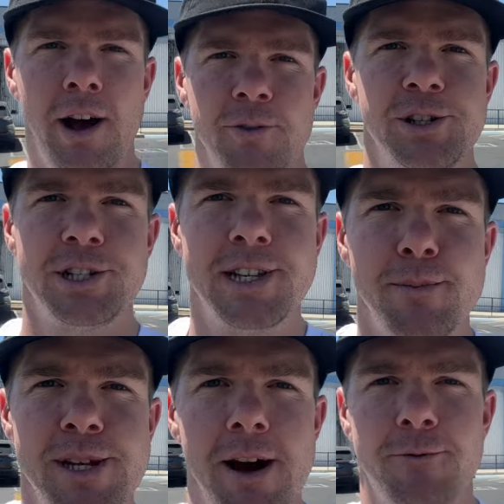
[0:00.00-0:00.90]
I've just
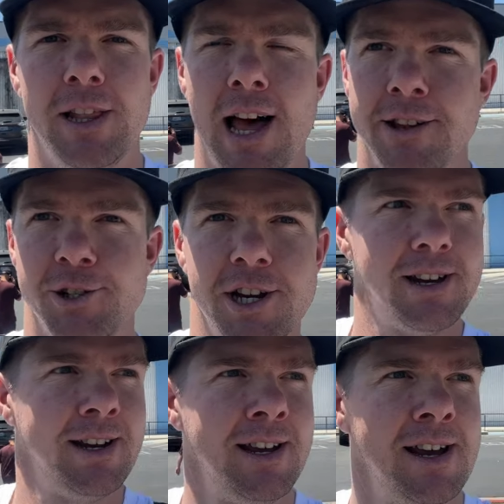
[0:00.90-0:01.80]
stepped out for lunch.
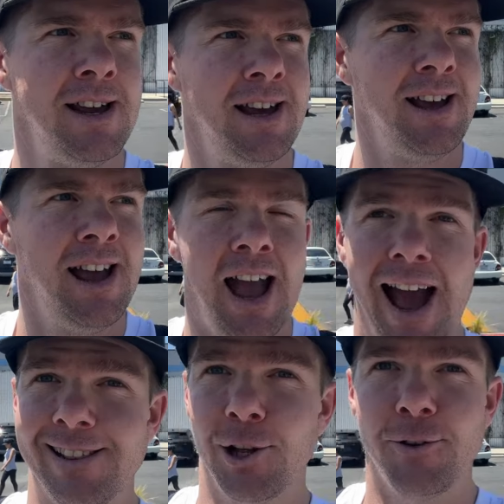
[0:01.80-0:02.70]
I
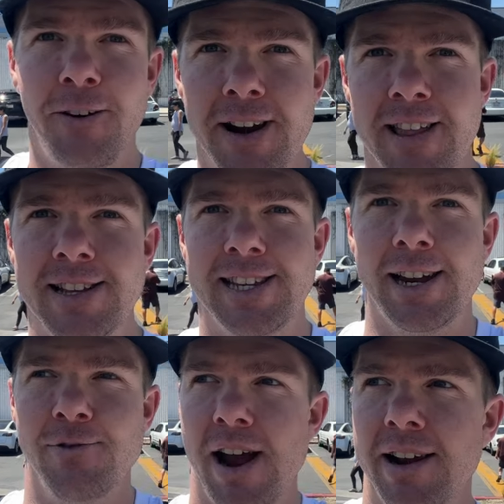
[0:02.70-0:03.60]
had a lot of fun in that
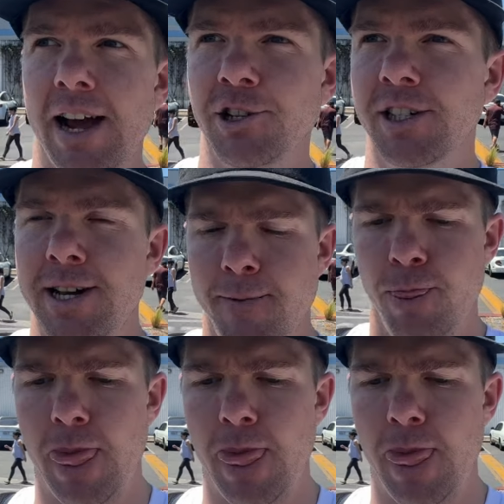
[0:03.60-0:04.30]
second round, actually.